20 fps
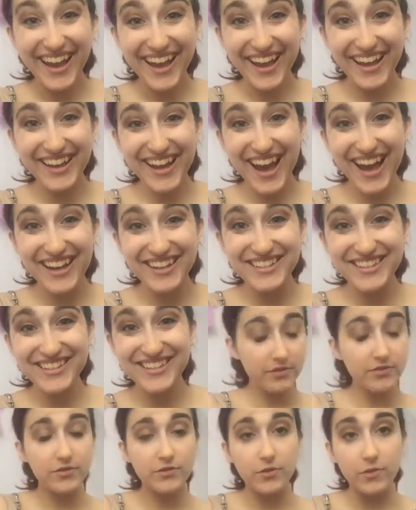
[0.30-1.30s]
Hey
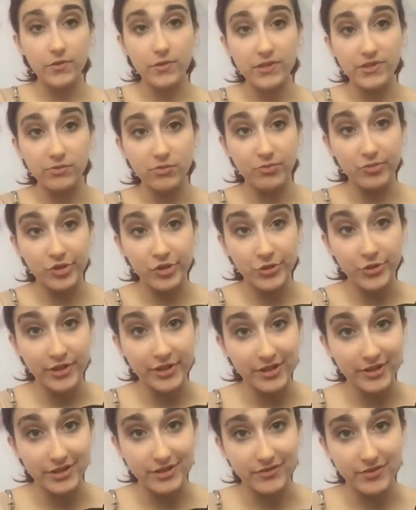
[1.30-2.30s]
guys! Toothless will be
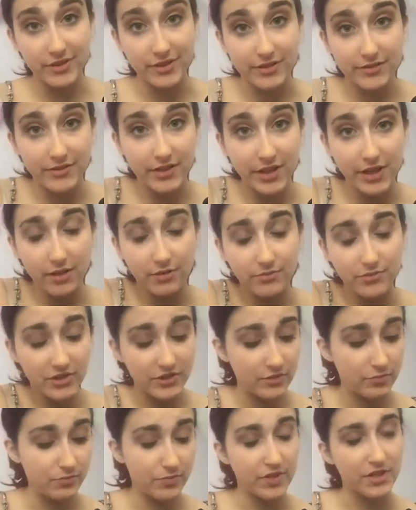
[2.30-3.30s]
joining us for this video,
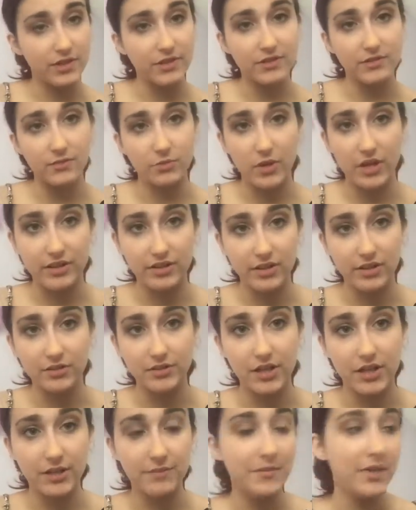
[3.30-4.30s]
just because why the hell
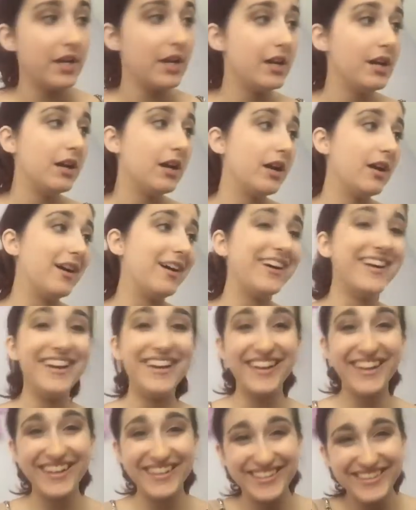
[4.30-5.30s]
not.
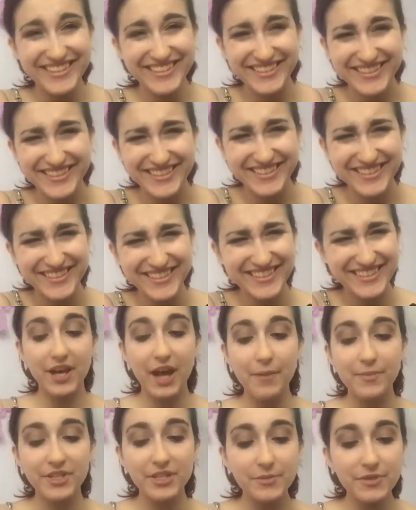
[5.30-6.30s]

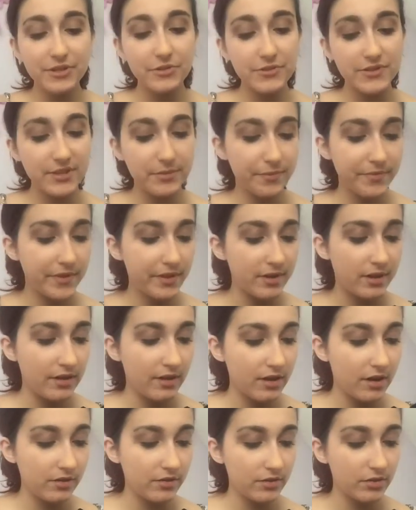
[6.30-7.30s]
I'm gonna be doing
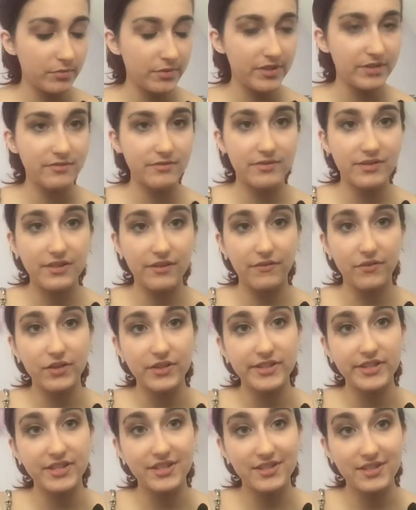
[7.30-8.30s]
something a little bit
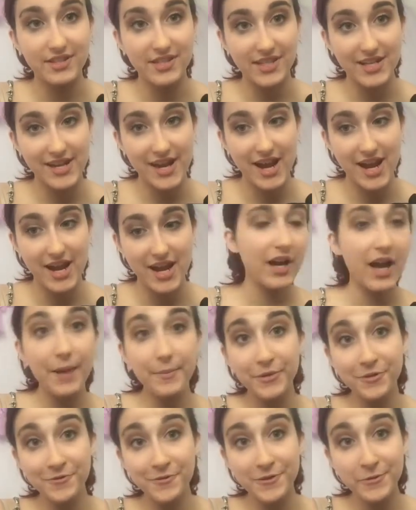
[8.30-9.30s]
different today.
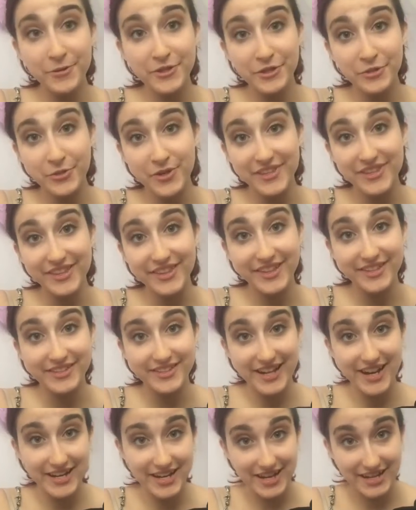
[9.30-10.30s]
I'm going to be doing the
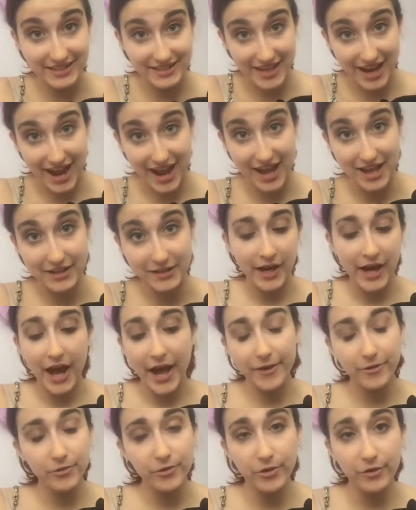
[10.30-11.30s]
dating tag.
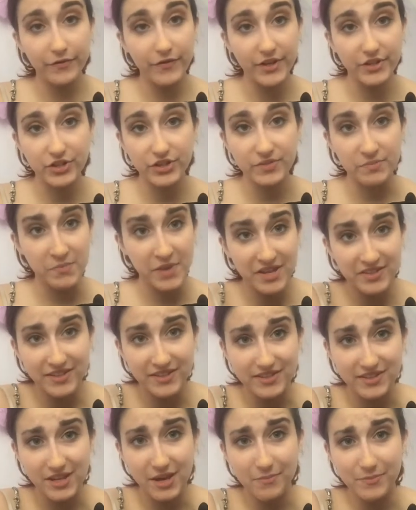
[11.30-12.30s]
I don't know if I just made
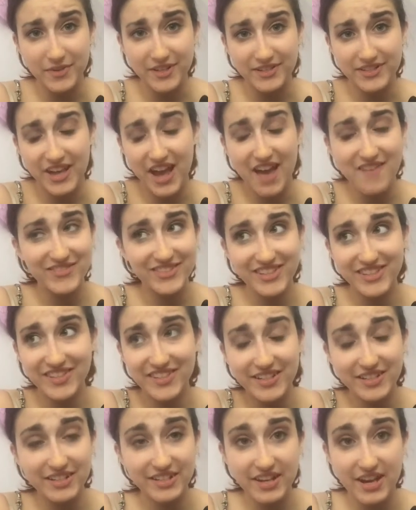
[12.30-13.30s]
this up because I haven't
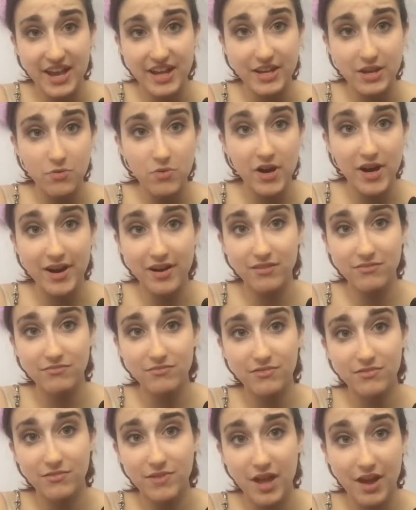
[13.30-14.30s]
seen it anywhere
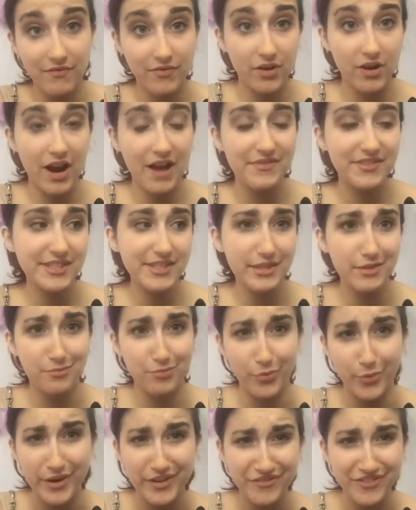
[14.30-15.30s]
ever. I've seen the
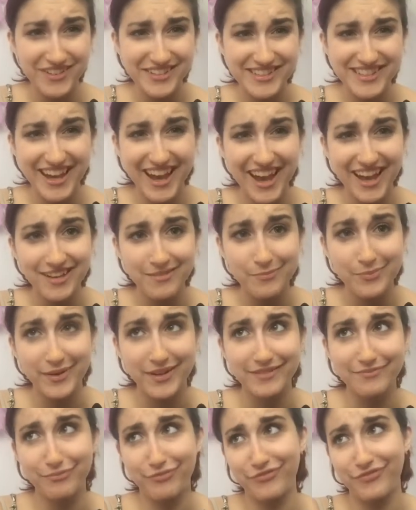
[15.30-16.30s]
boyfriend tag,
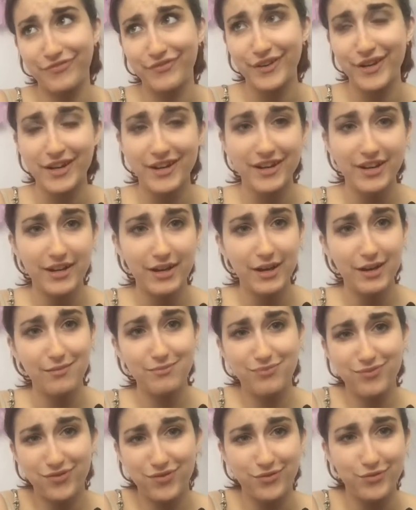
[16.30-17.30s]
but
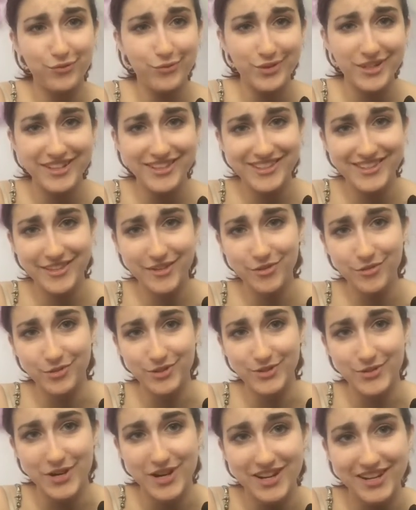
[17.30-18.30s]
who needs
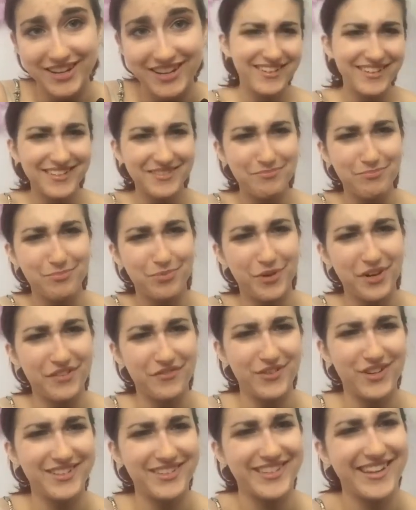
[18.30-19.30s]
those, right?
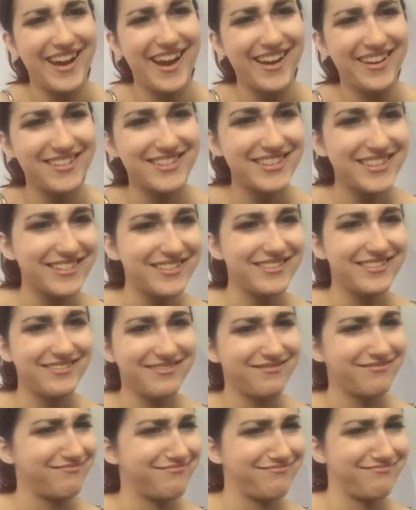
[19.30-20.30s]
Boyfriend tags.
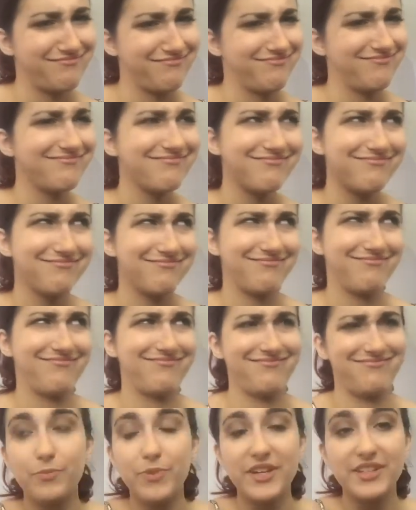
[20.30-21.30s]

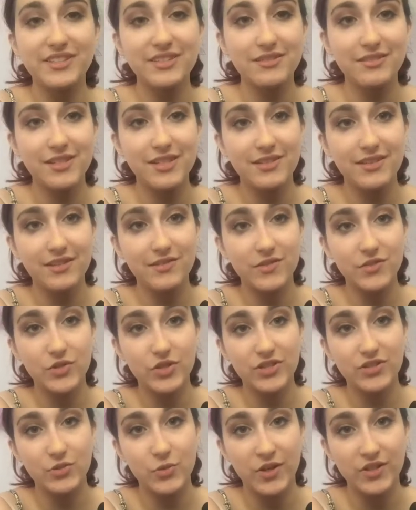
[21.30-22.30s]
Basically, these are
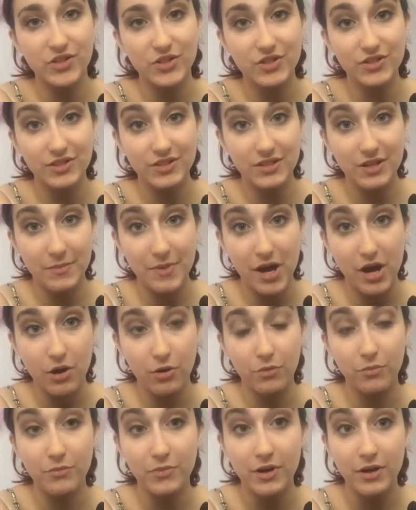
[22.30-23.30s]
just questions
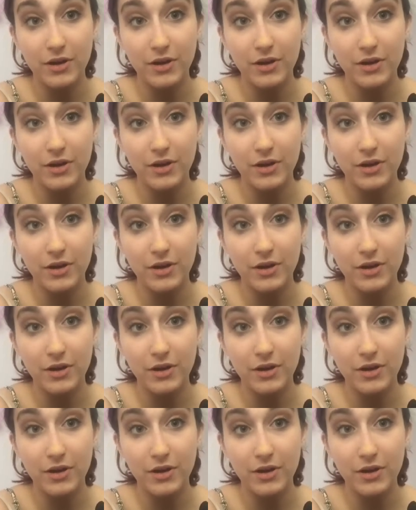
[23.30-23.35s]
about